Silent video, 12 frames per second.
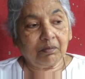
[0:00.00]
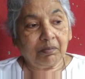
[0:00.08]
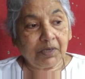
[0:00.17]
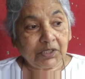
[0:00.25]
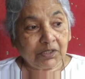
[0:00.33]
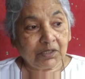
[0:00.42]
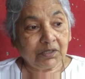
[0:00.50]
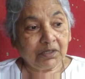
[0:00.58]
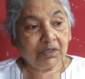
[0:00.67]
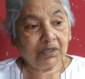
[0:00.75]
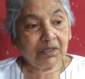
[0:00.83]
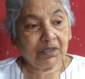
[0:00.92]
But
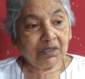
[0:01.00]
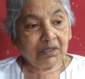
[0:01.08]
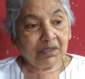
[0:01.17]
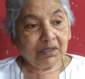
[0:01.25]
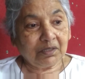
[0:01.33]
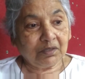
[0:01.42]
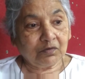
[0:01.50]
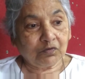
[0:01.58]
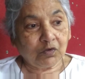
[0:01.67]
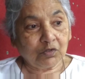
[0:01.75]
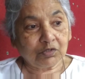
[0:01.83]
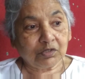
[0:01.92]

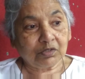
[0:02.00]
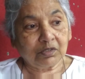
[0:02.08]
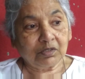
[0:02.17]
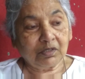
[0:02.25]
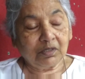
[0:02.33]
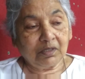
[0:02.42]
of course,